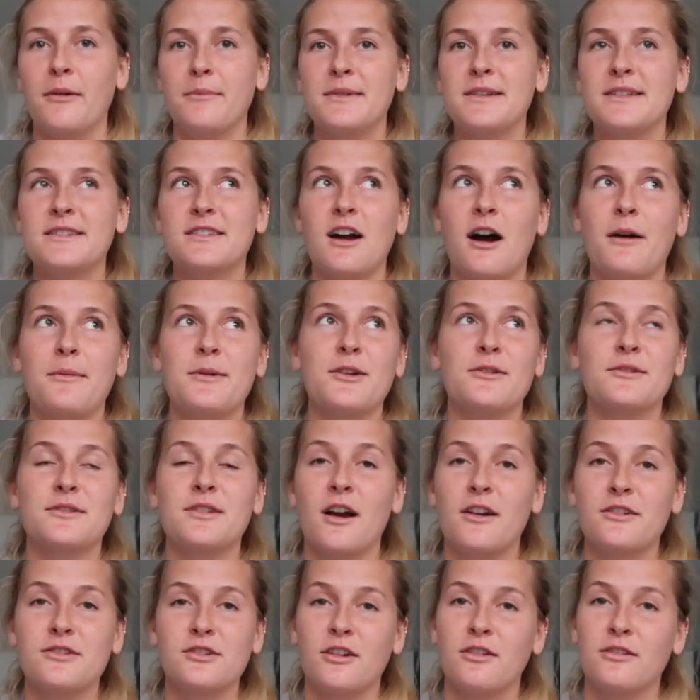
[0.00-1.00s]
These Tabio
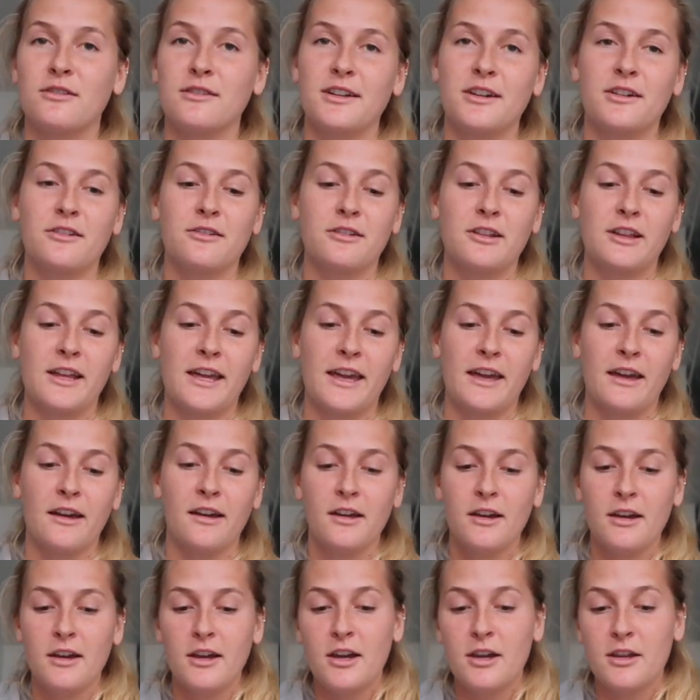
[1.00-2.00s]
socks are
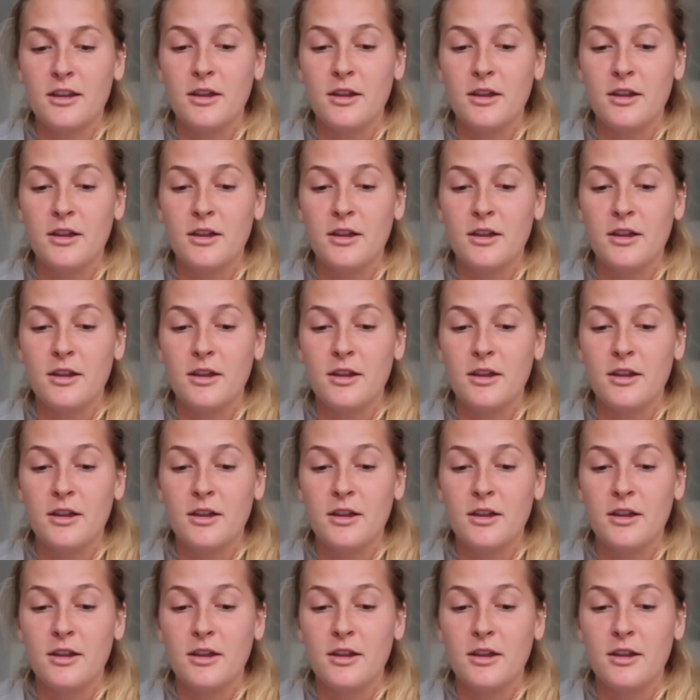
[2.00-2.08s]
literally